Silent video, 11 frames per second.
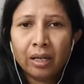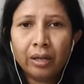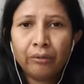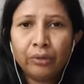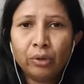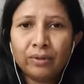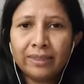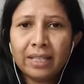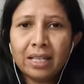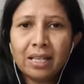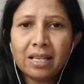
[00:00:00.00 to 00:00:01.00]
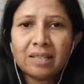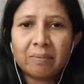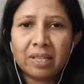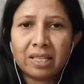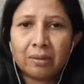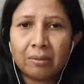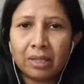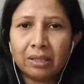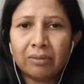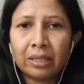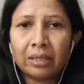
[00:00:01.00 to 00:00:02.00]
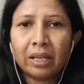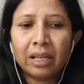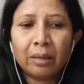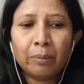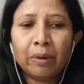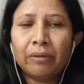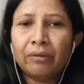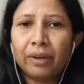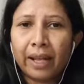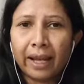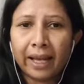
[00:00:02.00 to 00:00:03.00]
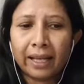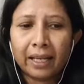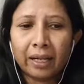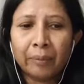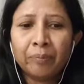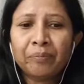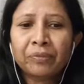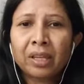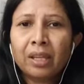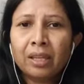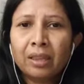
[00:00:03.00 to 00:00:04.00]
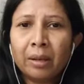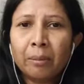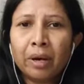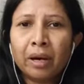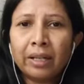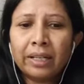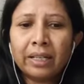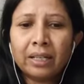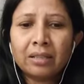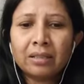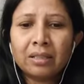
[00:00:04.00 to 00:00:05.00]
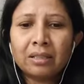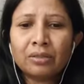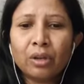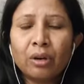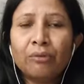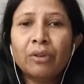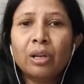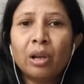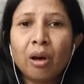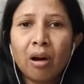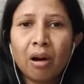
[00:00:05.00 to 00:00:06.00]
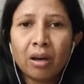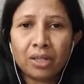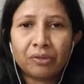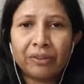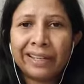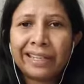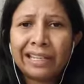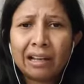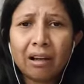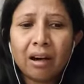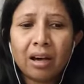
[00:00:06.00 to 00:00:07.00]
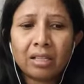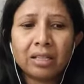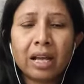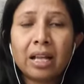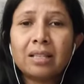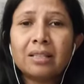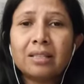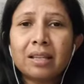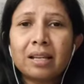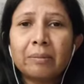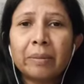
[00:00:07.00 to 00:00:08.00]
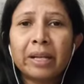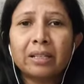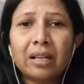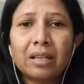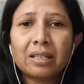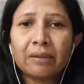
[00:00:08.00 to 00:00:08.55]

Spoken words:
If you see the specimen with the help of diagram, the body consists of large, very large unsegmented